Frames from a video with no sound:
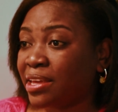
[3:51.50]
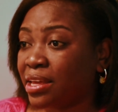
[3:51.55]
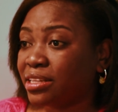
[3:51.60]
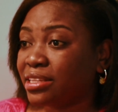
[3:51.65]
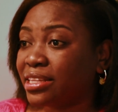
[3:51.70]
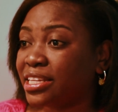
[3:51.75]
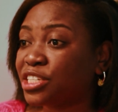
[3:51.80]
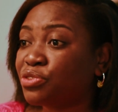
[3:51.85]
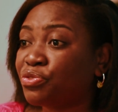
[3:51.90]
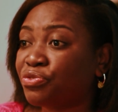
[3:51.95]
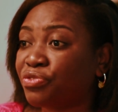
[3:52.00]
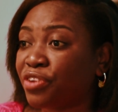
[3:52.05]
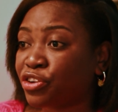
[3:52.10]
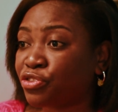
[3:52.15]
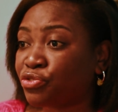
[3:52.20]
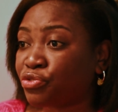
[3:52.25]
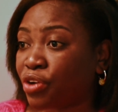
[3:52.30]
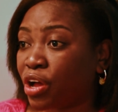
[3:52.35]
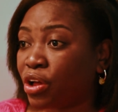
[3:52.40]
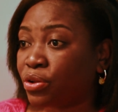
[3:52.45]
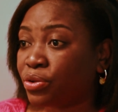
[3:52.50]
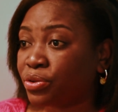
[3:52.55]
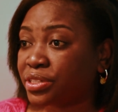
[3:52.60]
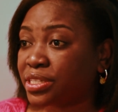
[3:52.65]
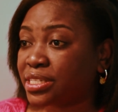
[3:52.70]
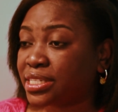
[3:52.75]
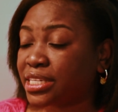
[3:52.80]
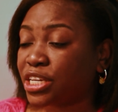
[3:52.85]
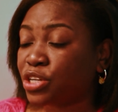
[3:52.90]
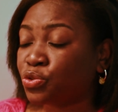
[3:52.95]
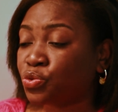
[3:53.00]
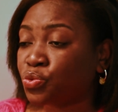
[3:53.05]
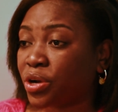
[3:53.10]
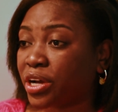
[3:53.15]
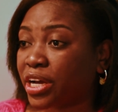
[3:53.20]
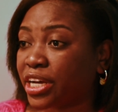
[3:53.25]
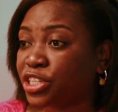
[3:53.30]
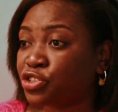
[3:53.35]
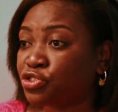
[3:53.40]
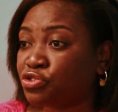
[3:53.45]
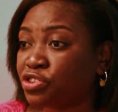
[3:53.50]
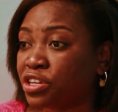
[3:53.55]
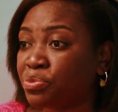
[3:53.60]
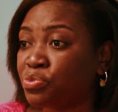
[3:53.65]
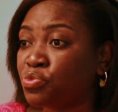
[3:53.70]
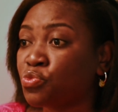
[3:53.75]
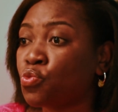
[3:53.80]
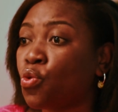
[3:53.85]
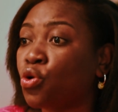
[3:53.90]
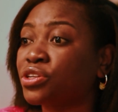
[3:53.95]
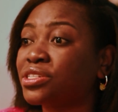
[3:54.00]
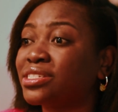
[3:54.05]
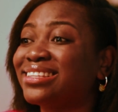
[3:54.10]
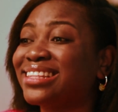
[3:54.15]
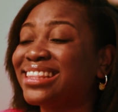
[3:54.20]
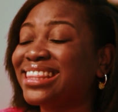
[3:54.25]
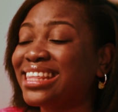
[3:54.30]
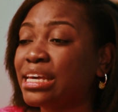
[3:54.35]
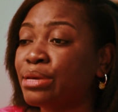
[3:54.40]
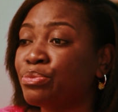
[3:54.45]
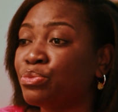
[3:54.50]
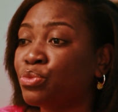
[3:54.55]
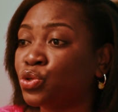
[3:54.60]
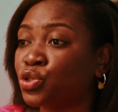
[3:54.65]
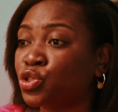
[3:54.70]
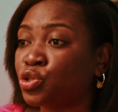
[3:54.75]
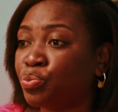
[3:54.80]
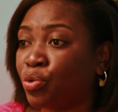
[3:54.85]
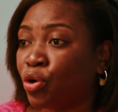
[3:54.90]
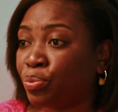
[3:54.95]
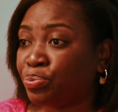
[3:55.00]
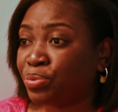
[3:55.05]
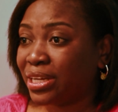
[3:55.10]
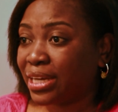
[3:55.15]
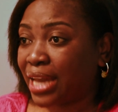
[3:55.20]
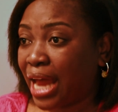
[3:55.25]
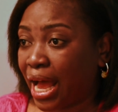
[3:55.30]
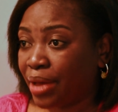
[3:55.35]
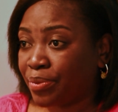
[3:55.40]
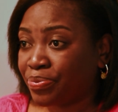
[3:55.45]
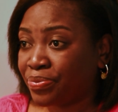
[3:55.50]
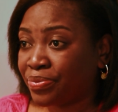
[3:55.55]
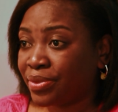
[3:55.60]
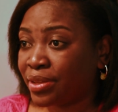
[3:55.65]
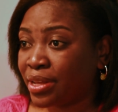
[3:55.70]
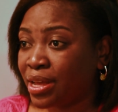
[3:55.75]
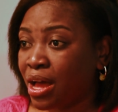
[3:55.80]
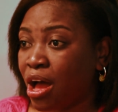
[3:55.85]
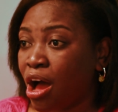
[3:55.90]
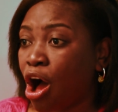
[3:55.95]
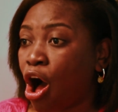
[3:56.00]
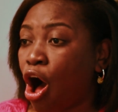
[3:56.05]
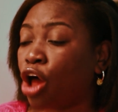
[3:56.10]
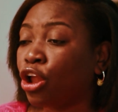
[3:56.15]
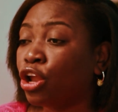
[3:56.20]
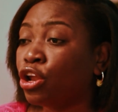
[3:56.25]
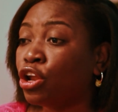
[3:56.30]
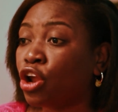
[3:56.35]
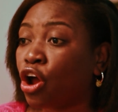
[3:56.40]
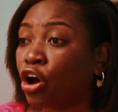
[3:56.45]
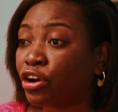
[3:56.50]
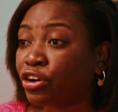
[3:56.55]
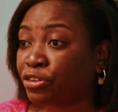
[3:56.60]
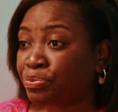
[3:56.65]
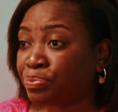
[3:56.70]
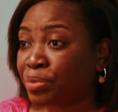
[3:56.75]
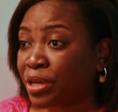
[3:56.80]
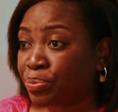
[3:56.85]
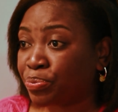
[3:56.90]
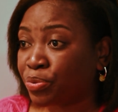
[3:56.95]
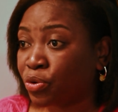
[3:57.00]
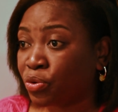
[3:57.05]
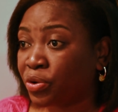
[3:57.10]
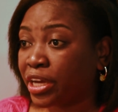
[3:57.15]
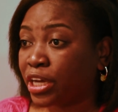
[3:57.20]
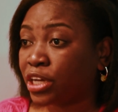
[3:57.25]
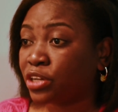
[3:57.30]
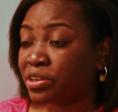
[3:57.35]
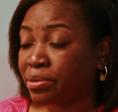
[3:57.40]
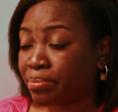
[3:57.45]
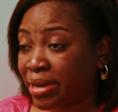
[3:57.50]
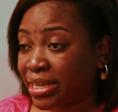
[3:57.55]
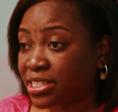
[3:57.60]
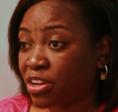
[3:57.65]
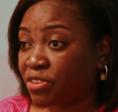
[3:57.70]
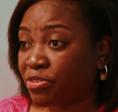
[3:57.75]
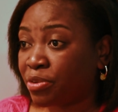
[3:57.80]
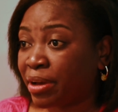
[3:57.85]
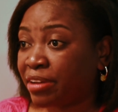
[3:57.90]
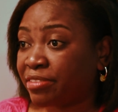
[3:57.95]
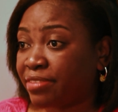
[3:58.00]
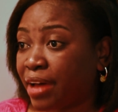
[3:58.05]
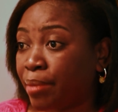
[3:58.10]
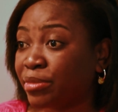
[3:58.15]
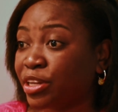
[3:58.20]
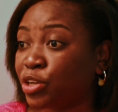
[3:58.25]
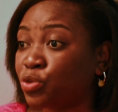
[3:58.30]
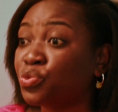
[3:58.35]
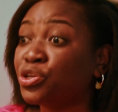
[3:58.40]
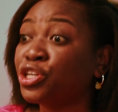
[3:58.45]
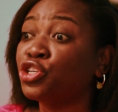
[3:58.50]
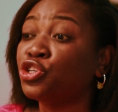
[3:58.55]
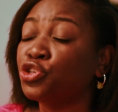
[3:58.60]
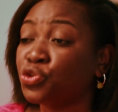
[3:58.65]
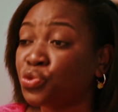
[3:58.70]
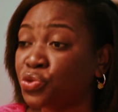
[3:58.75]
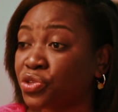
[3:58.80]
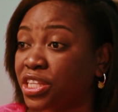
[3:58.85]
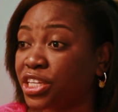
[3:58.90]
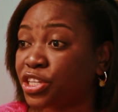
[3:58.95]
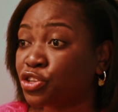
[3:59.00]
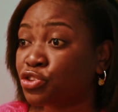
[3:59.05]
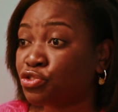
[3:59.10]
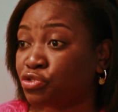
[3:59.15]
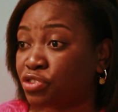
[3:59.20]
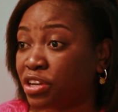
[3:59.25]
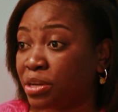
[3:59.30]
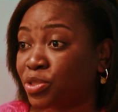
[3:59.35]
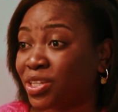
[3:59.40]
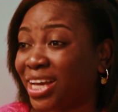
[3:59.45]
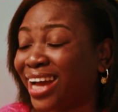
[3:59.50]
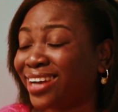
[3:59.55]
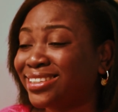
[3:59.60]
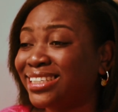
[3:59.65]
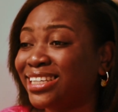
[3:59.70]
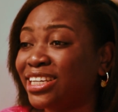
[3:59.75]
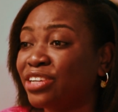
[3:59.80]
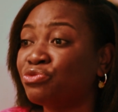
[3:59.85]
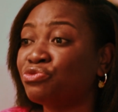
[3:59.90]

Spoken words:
this Federal Skilled Worker Stream was the most popular. A lot of people, including myself and my family, we use this stream to actually